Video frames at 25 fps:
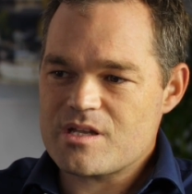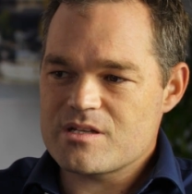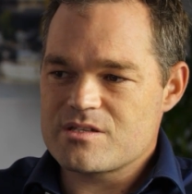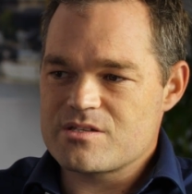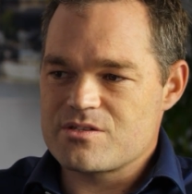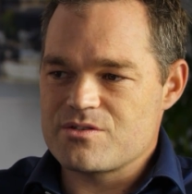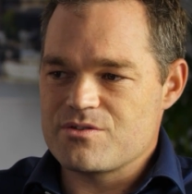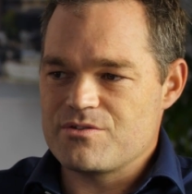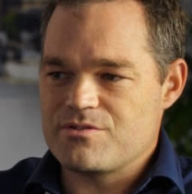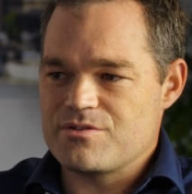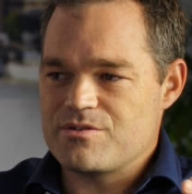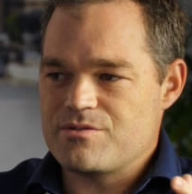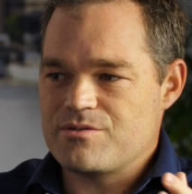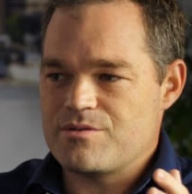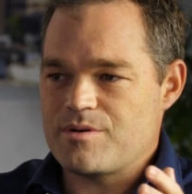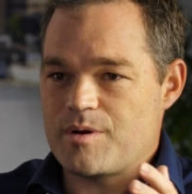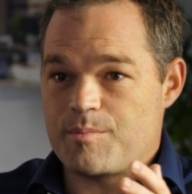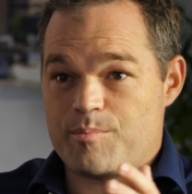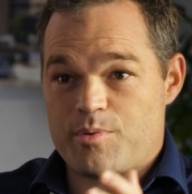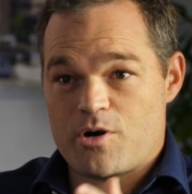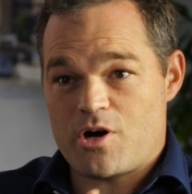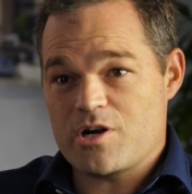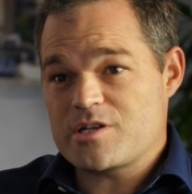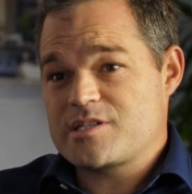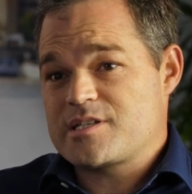to
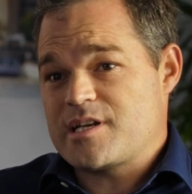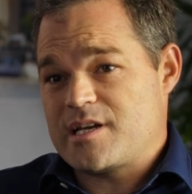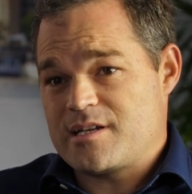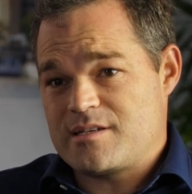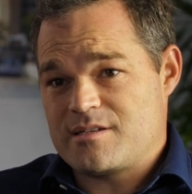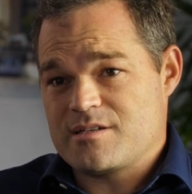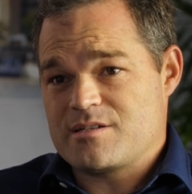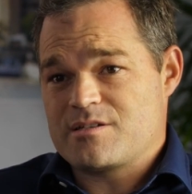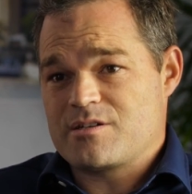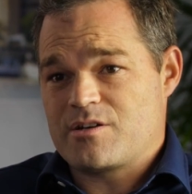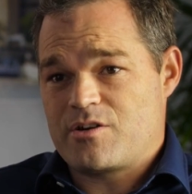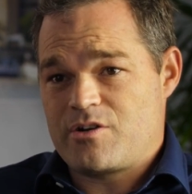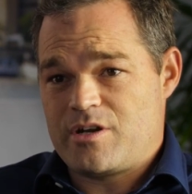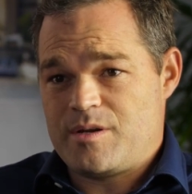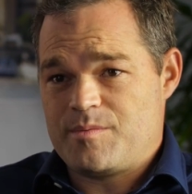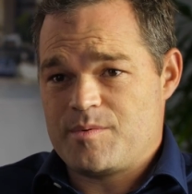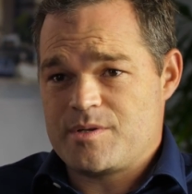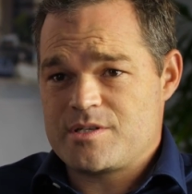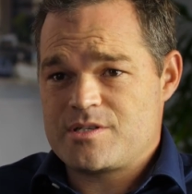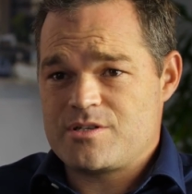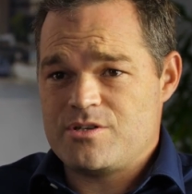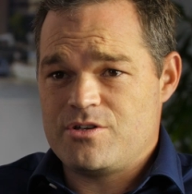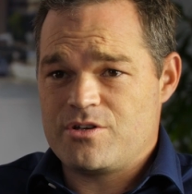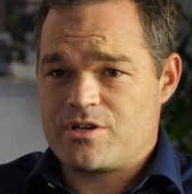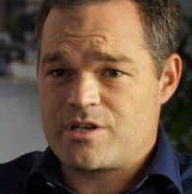apartheid
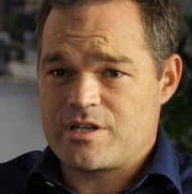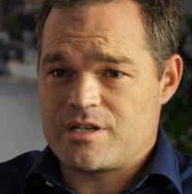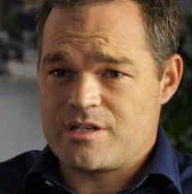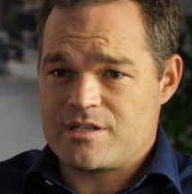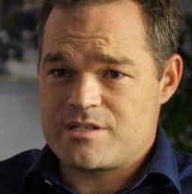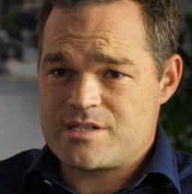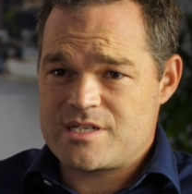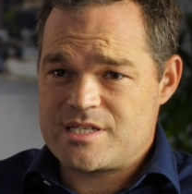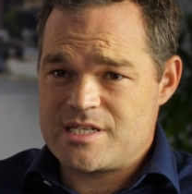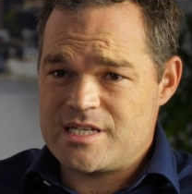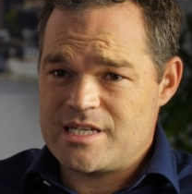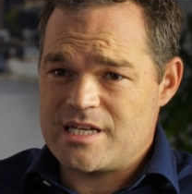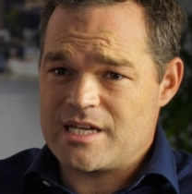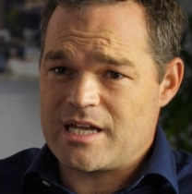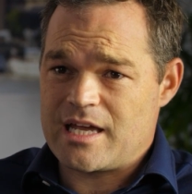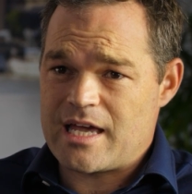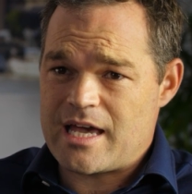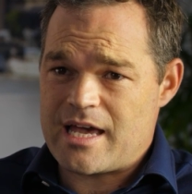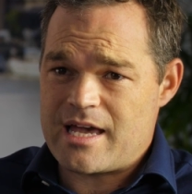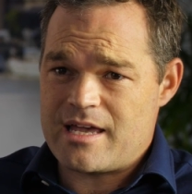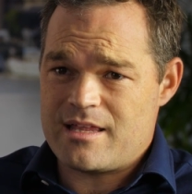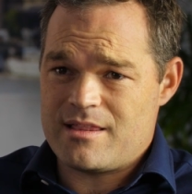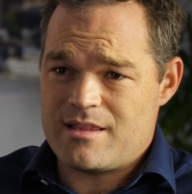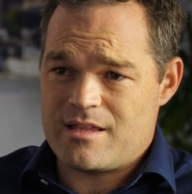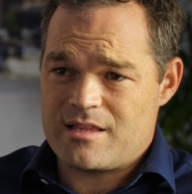disagreements, you can see
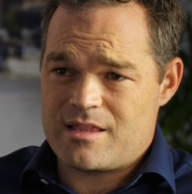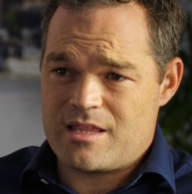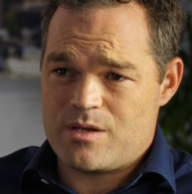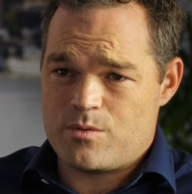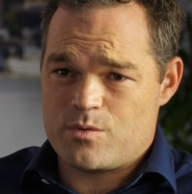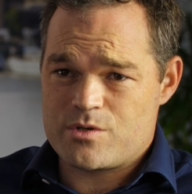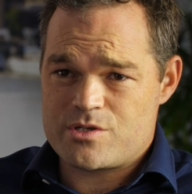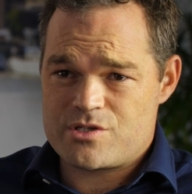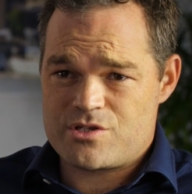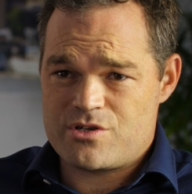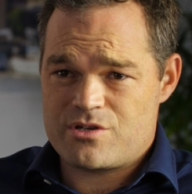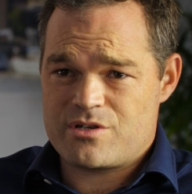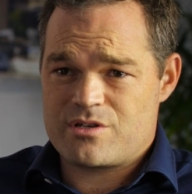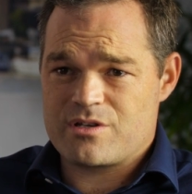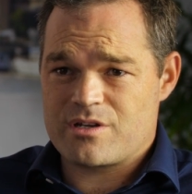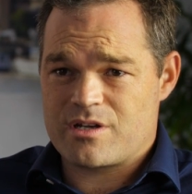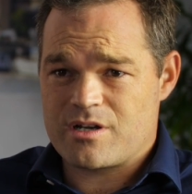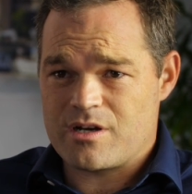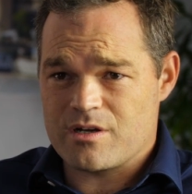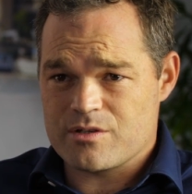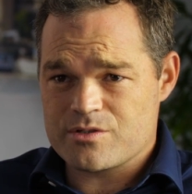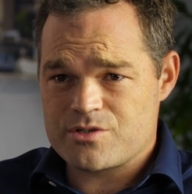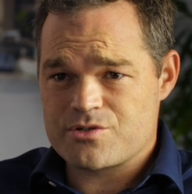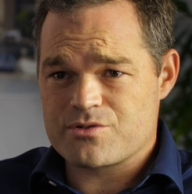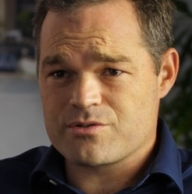again that there were certain
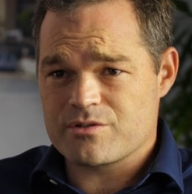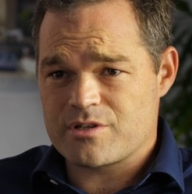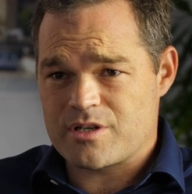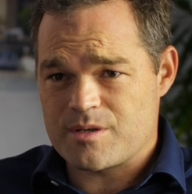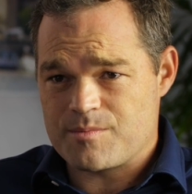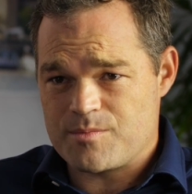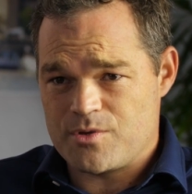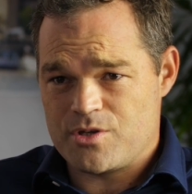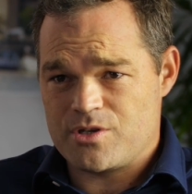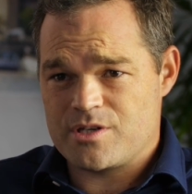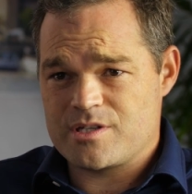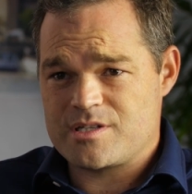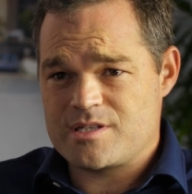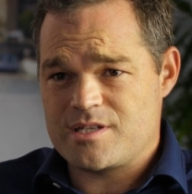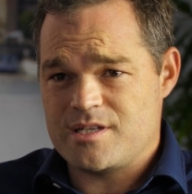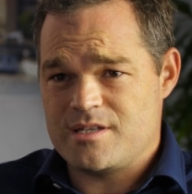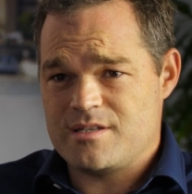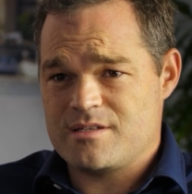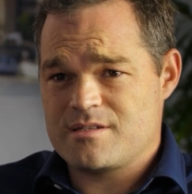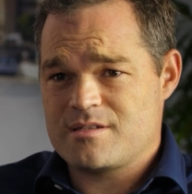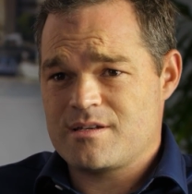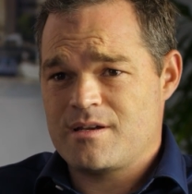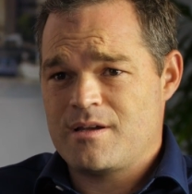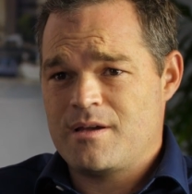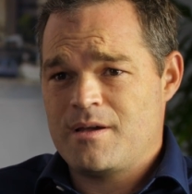cultural
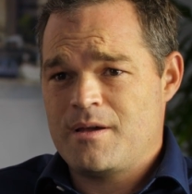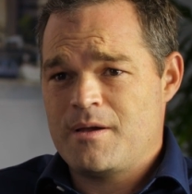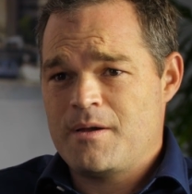communities